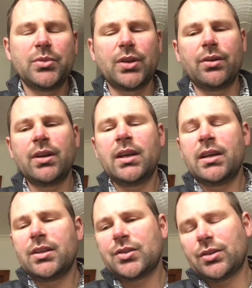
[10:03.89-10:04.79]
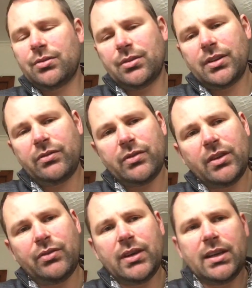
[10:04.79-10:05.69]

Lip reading: So if we